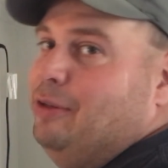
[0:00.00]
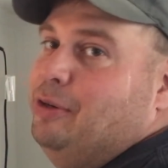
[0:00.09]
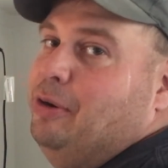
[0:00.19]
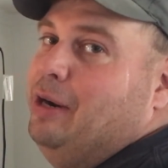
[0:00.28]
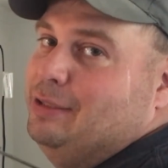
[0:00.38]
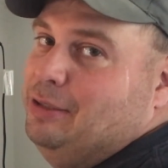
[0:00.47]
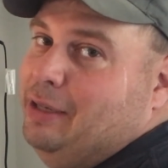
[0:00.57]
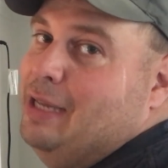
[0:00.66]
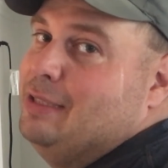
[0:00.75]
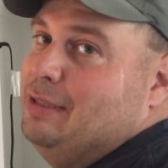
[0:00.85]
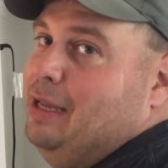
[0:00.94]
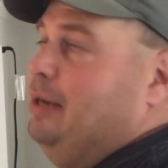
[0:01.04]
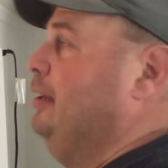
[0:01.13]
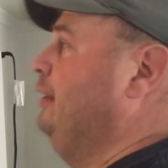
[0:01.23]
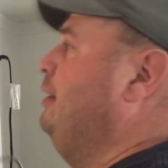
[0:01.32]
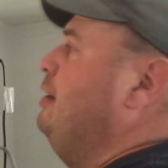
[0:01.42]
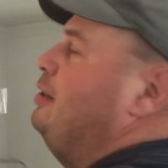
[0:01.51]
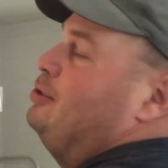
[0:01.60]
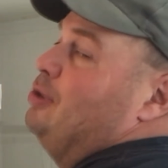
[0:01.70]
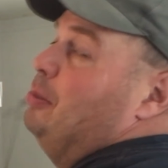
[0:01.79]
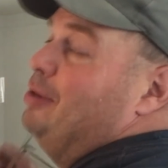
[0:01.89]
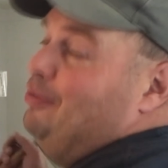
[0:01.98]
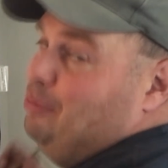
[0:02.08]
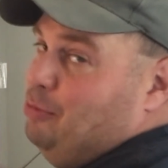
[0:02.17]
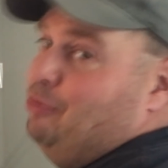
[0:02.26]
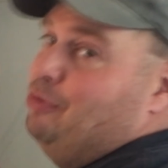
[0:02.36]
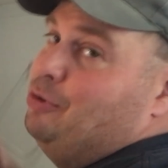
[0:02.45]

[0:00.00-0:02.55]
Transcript: the door. I still got standing, so I'm gonna have to move the